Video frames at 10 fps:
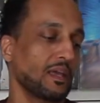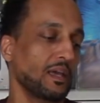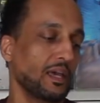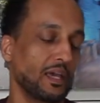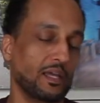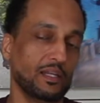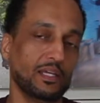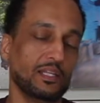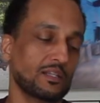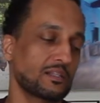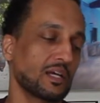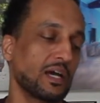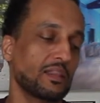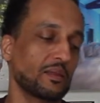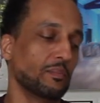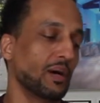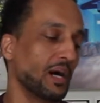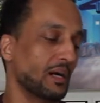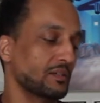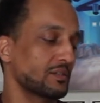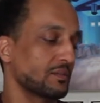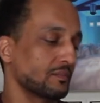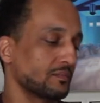And inside the box